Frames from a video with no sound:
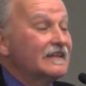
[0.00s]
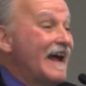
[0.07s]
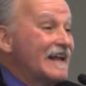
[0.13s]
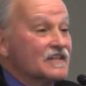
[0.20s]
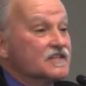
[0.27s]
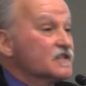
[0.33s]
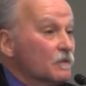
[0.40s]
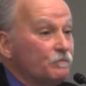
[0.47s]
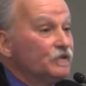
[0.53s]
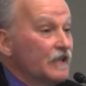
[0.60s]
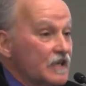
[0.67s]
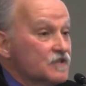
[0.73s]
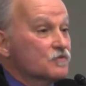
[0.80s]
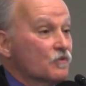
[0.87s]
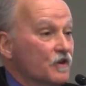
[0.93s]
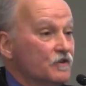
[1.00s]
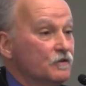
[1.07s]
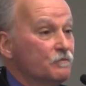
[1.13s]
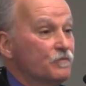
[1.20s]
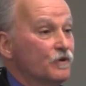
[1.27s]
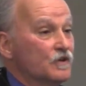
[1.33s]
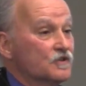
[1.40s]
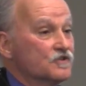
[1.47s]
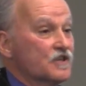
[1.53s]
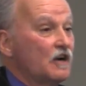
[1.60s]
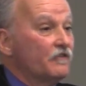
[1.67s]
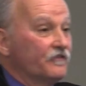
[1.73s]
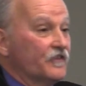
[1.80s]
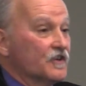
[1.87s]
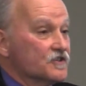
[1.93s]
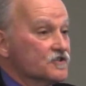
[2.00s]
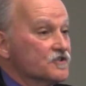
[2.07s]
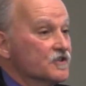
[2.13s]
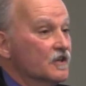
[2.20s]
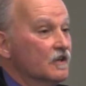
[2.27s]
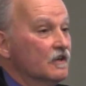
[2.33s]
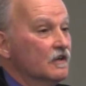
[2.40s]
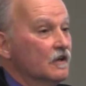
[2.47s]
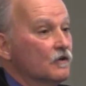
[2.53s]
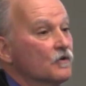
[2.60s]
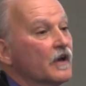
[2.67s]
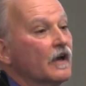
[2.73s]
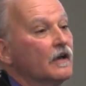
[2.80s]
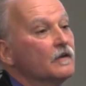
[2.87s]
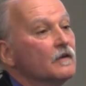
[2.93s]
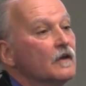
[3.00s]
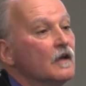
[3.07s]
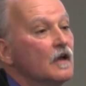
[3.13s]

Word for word: That's the place where you put shellfish, okay?